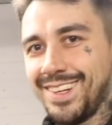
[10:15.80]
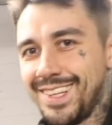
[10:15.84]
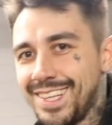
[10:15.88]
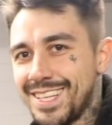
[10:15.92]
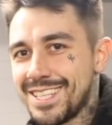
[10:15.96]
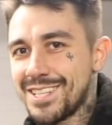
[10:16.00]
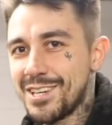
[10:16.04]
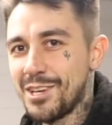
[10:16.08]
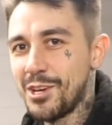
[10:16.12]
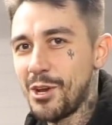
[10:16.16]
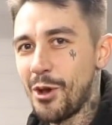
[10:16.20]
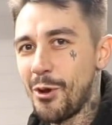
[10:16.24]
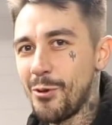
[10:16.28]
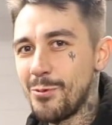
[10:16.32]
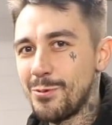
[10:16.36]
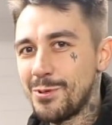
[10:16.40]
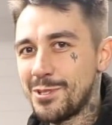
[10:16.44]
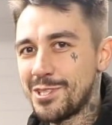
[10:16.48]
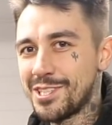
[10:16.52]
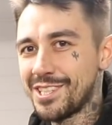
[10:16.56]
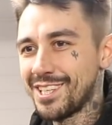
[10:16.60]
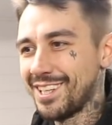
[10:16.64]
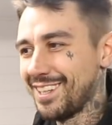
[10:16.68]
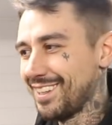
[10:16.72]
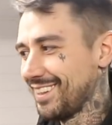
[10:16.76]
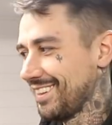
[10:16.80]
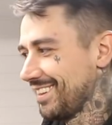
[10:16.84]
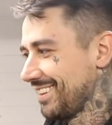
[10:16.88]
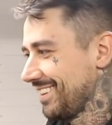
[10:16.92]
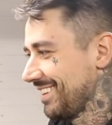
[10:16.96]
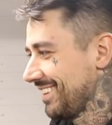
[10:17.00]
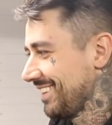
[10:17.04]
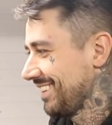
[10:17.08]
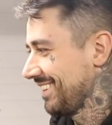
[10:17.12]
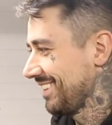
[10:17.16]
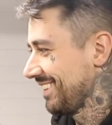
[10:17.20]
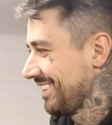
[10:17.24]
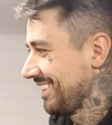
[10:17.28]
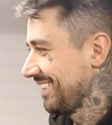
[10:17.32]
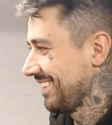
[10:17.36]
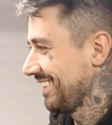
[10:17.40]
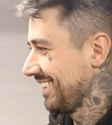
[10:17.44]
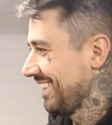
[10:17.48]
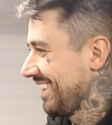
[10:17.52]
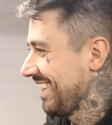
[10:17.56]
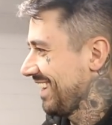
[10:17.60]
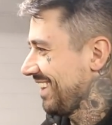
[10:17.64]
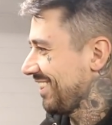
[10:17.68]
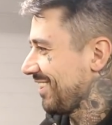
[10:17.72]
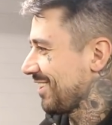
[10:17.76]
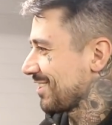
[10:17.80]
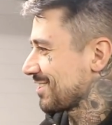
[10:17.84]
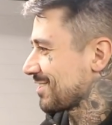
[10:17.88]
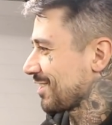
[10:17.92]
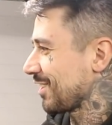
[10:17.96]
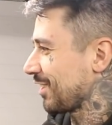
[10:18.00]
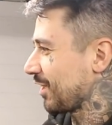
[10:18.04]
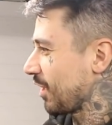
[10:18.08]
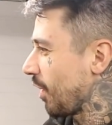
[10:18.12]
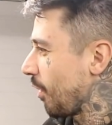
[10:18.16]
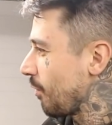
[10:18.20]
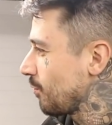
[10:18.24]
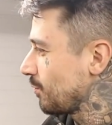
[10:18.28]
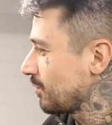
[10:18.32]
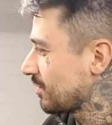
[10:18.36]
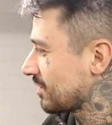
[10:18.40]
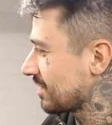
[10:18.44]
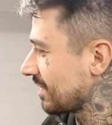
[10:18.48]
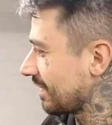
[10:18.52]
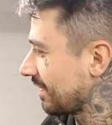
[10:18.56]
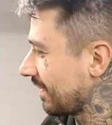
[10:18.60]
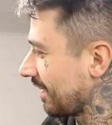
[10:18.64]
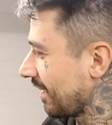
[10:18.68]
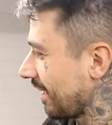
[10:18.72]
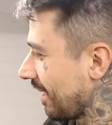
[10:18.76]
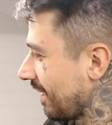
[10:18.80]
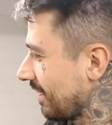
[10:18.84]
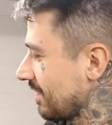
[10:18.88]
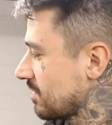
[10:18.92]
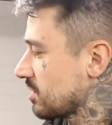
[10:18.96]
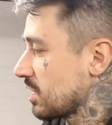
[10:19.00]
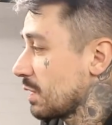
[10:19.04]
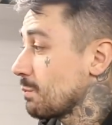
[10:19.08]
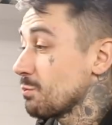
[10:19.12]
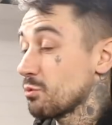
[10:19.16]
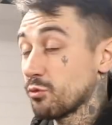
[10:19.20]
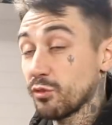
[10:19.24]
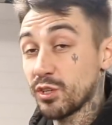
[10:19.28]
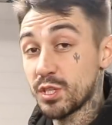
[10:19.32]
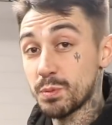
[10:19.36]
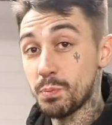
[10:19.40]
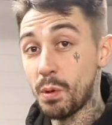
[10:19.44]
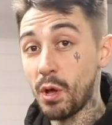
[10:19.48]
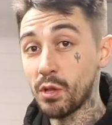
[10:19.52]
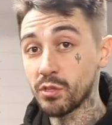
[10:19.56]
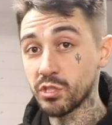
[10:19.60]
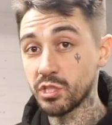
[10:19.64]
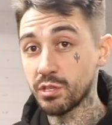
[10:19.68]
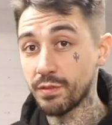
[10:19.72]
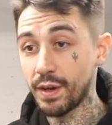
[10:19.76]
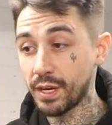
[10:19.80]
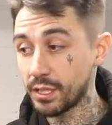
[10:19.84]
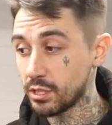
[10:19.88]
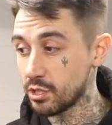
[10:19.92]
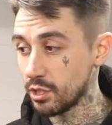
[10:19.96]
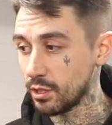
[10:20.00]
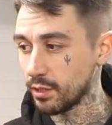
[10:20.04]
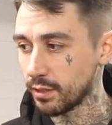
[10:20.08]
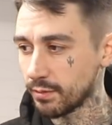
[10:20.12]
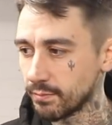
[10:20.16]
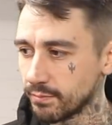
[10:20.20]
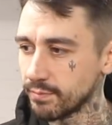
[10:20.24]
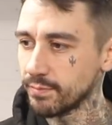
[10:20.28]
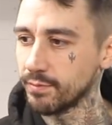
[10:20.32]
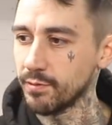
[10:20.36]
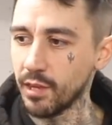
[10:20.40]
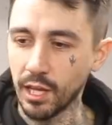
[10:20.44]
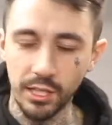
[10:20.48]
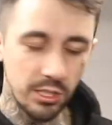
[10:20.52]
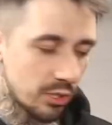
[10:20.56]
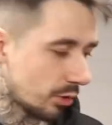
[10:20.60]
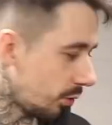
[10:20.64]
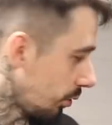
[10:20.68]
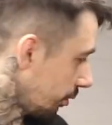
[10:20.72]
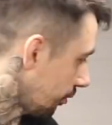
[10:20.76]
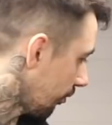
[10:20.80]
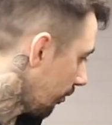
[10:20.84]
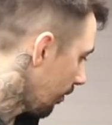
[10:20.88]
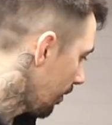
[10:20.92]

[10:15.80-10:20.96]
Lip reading: There's a ghost. There's a ghost in here. Seems responsive actually. That's good.